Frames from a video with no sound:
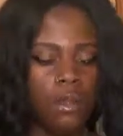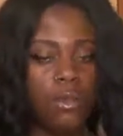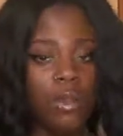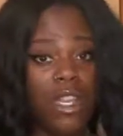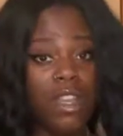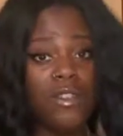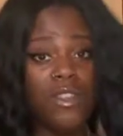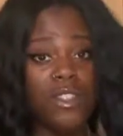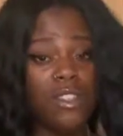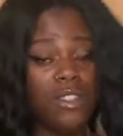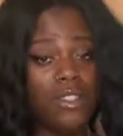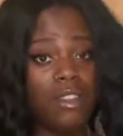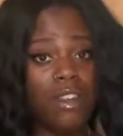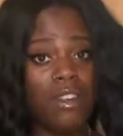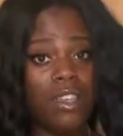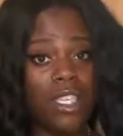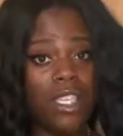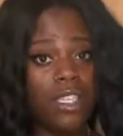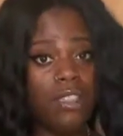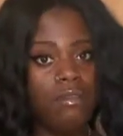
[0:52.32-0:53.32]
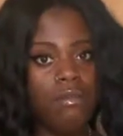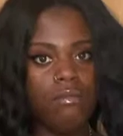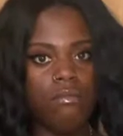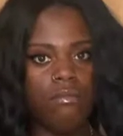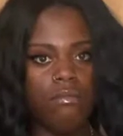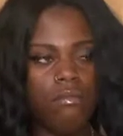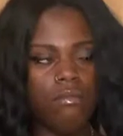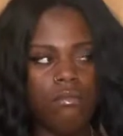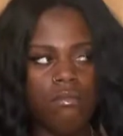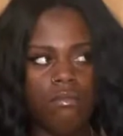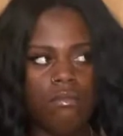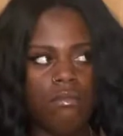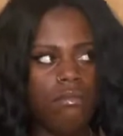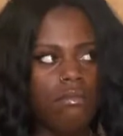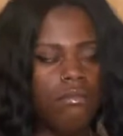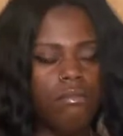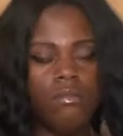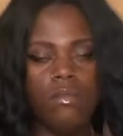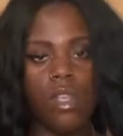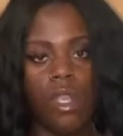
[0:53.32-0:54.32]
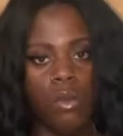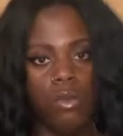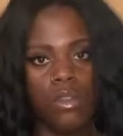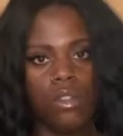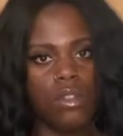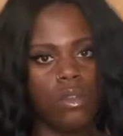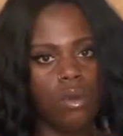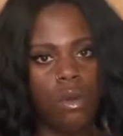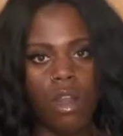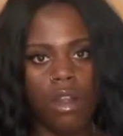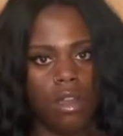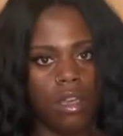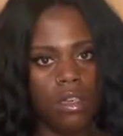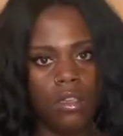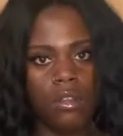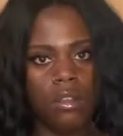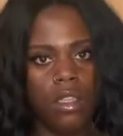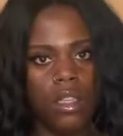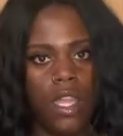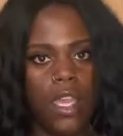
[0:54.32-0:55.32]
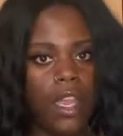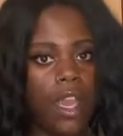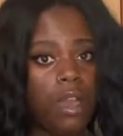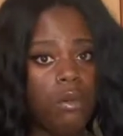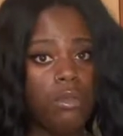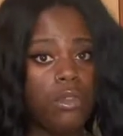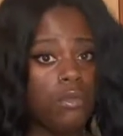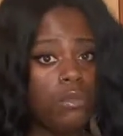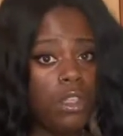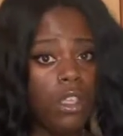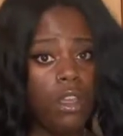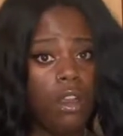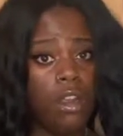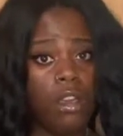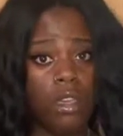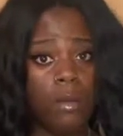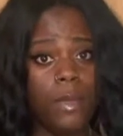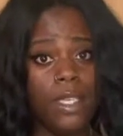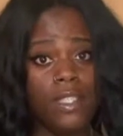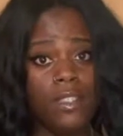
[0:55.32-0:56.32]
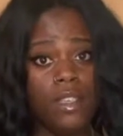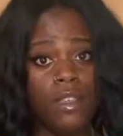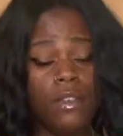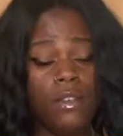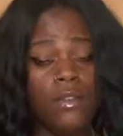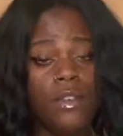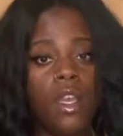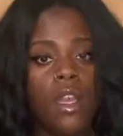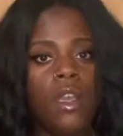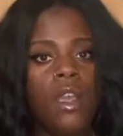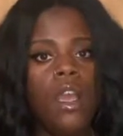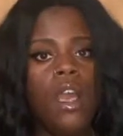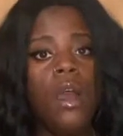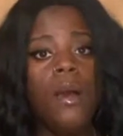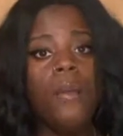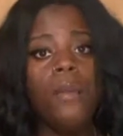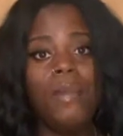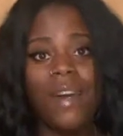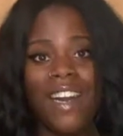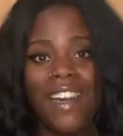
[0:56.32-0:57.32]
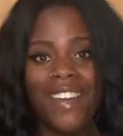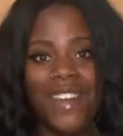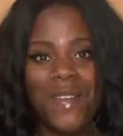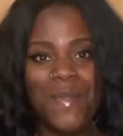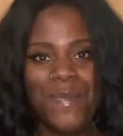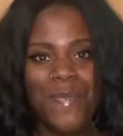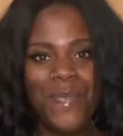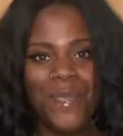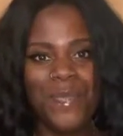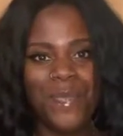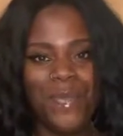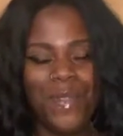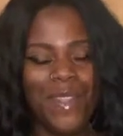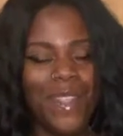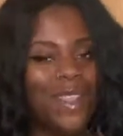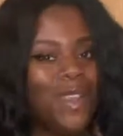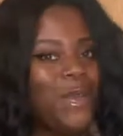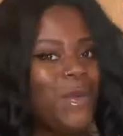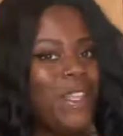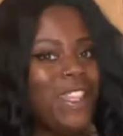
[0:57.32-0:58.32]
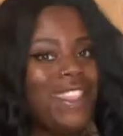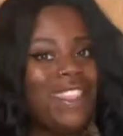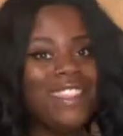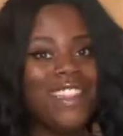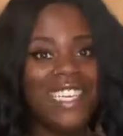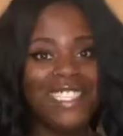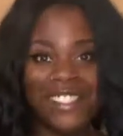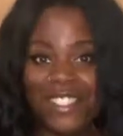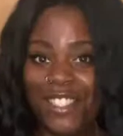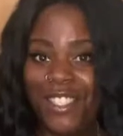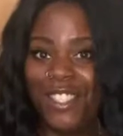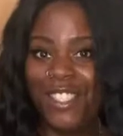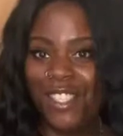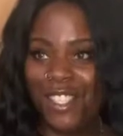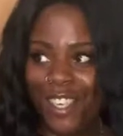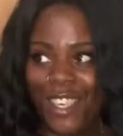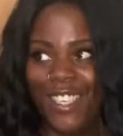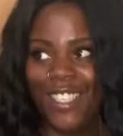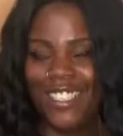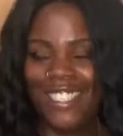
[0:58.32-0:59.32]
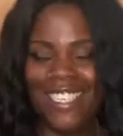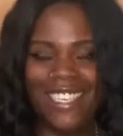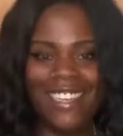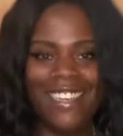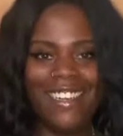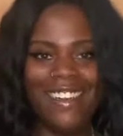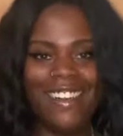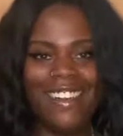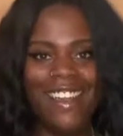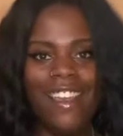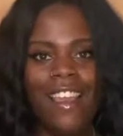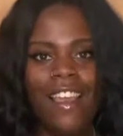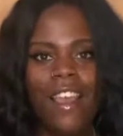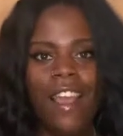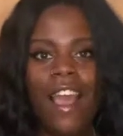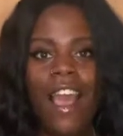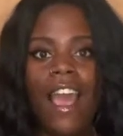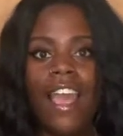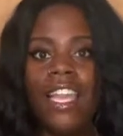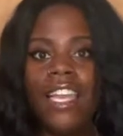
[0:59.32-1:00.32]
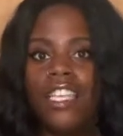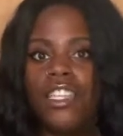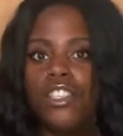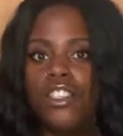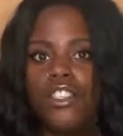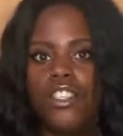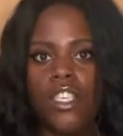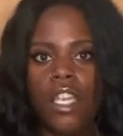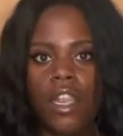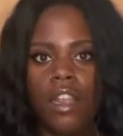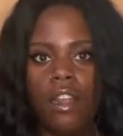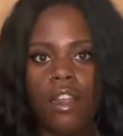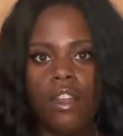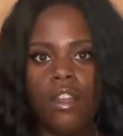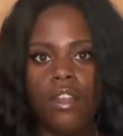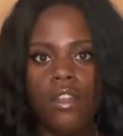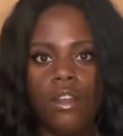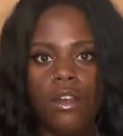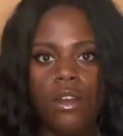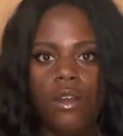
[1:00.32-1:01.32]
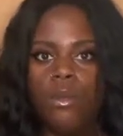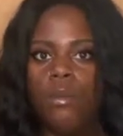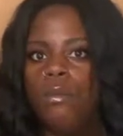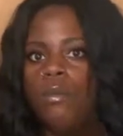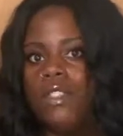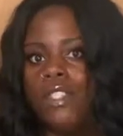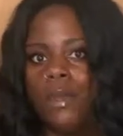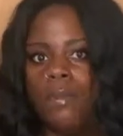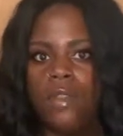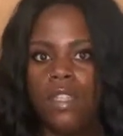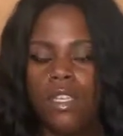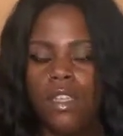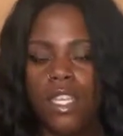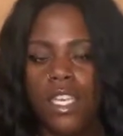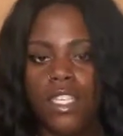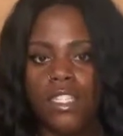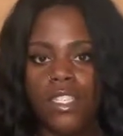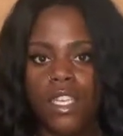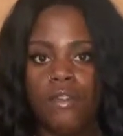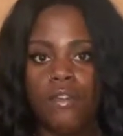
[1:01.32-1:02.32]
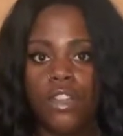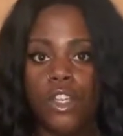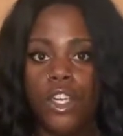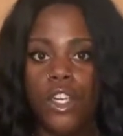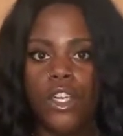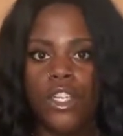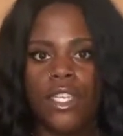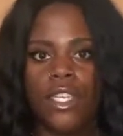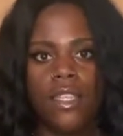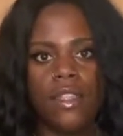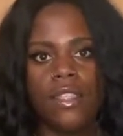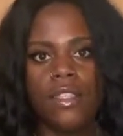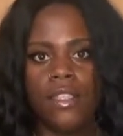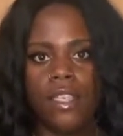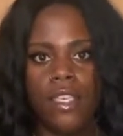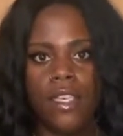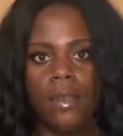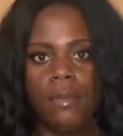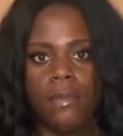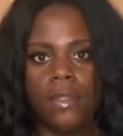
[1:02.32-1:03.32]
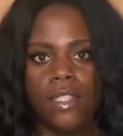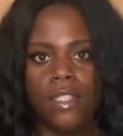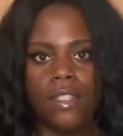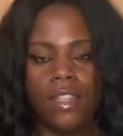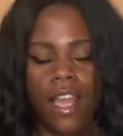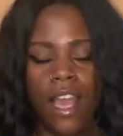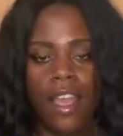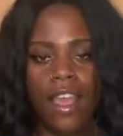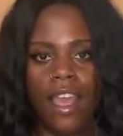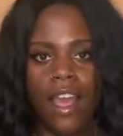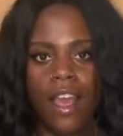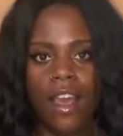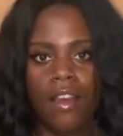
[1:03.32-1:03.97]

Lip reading: I first started, it was so hard. Like, I was really hard on myself. But with lessons learned here, I get to share, you know, some of the things I've learned and the tips that I have